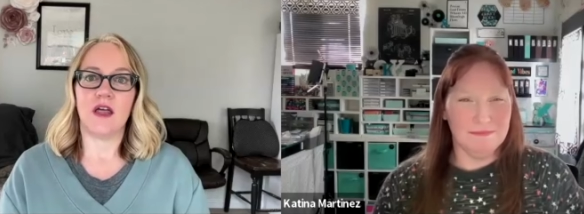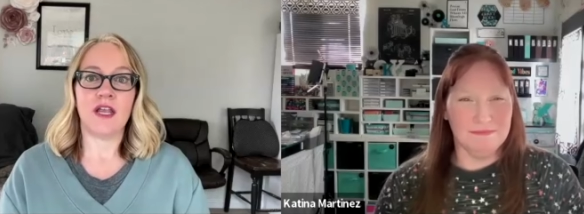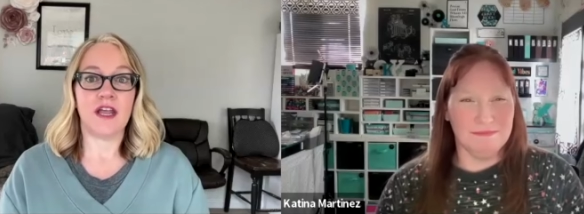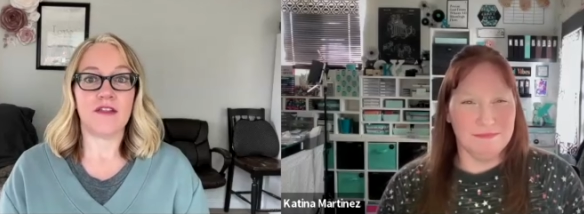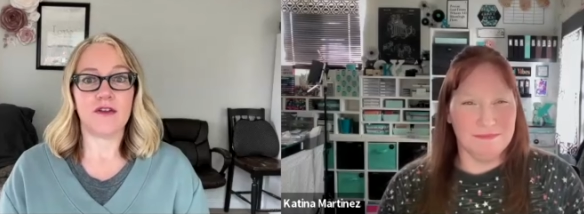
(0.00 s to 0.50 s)

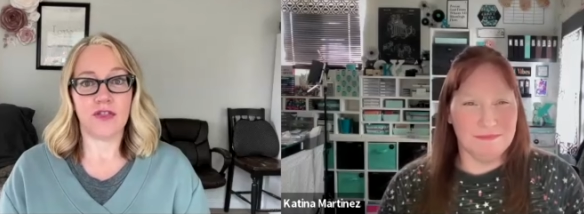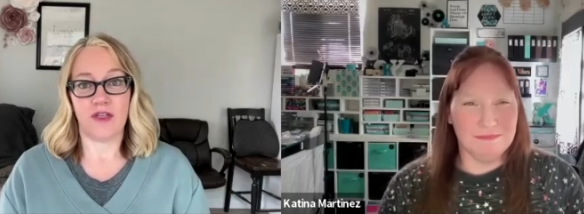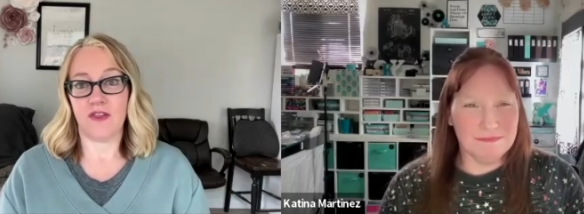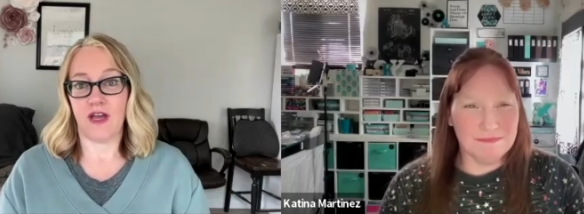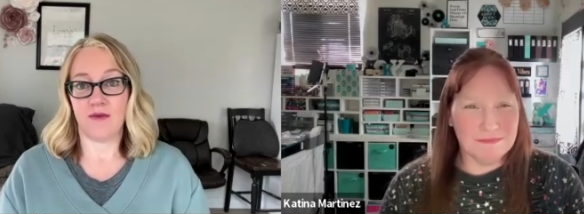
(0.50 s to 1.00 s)
Speaker 1: another
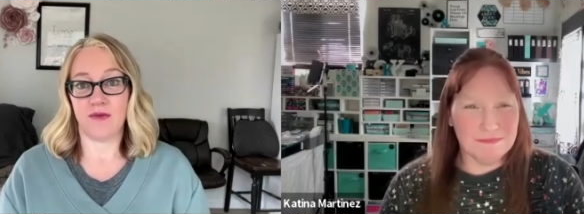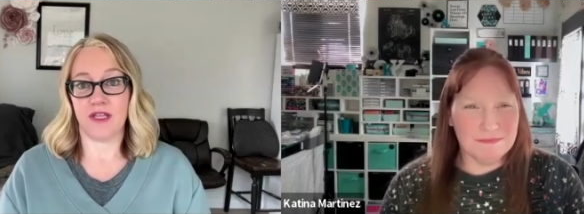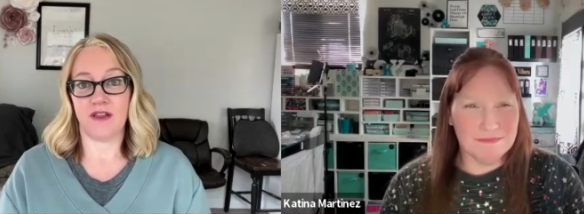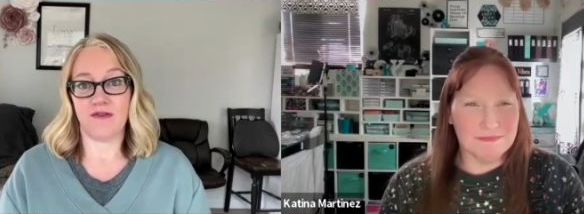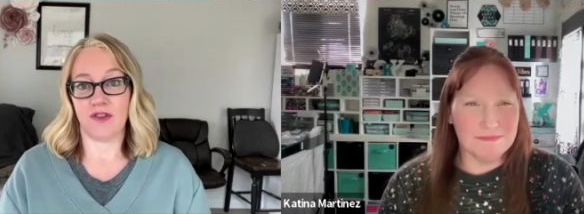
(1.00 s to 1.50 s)
thing that I
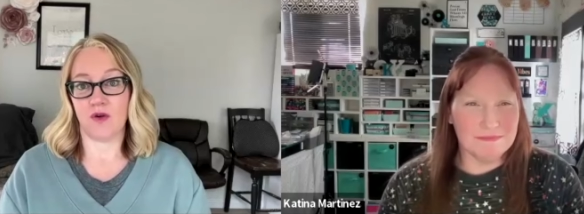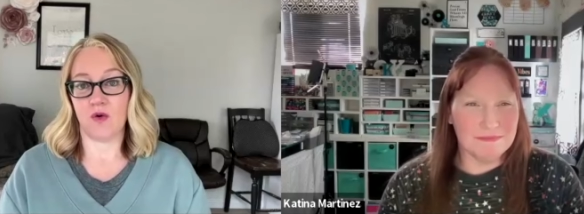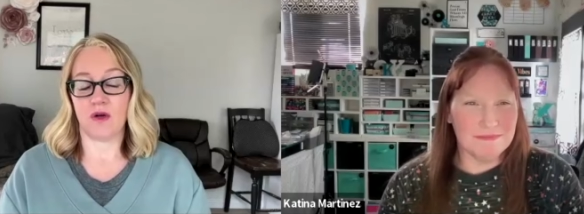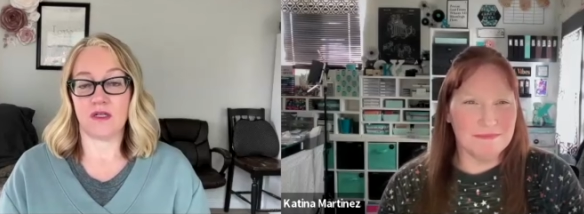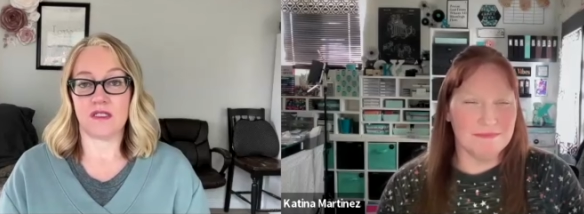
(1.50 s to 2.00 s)
really love in the
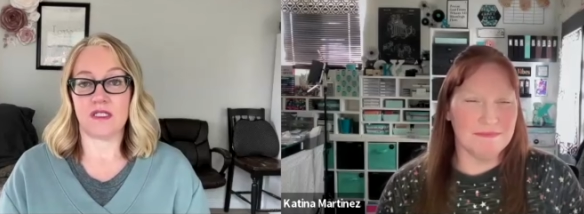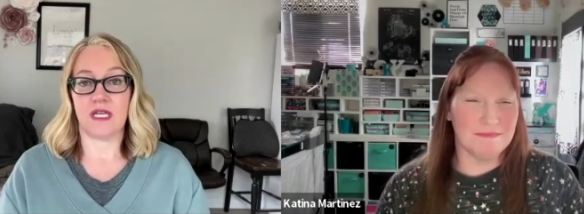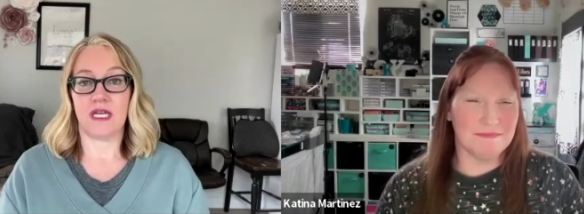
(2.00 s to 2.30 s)
course